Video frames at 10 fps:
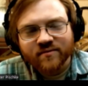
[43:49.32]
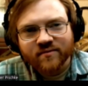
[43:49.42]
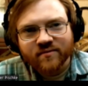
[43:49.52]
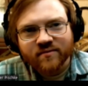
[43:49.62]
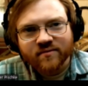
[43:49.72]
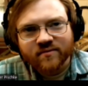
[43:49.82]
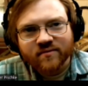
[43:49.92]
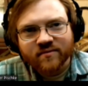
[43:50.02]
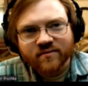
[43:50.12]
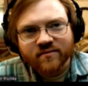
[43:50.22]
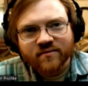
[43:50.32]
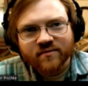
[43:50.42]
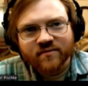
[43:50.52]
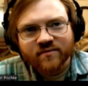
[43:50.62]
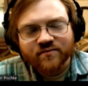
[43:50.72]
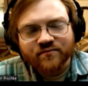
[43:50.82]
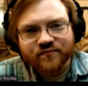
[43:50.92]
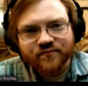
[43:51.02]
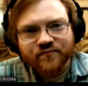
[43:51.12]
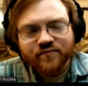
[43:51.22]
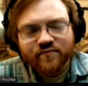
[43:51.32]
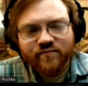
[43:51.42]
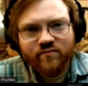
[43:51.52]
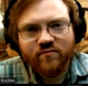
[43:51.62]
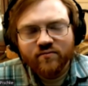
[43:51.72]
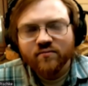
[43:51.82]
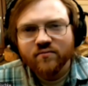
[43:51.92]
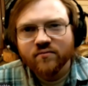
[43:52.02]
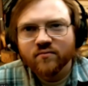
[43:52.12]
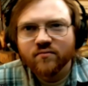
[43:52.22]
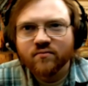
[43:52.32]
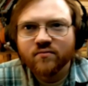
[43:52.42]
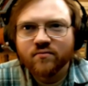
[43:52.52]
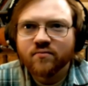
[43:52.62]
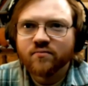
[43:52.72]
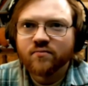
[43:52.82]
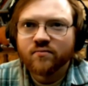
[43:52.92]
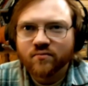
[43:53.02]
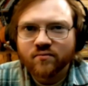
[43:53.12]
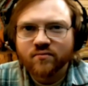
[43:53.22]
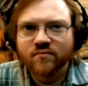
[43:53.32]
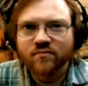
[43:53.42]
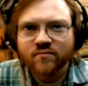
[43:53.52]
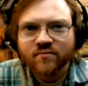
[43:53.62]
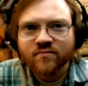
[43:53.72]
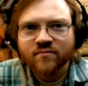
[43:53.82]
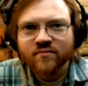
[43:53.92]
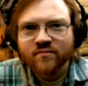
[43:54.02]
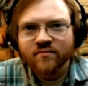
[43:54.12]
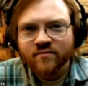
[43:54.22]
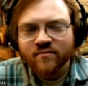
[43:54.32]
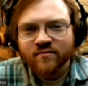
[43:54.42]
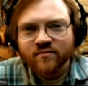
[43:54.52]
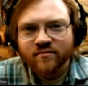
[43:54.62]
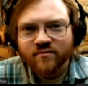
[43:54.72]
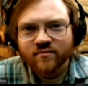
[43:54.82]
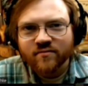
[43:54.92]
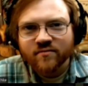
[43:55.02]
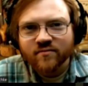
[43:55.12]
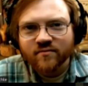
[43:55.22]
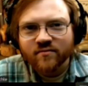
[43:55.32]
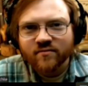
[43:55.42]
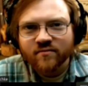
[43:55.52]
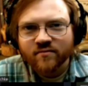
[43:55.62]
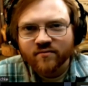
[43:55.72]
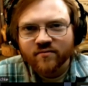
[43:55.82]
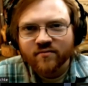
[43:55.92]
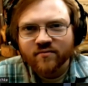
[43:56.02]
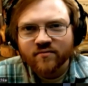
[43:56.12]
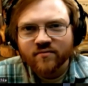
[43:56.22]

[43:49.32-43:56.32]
The person shown says nothing.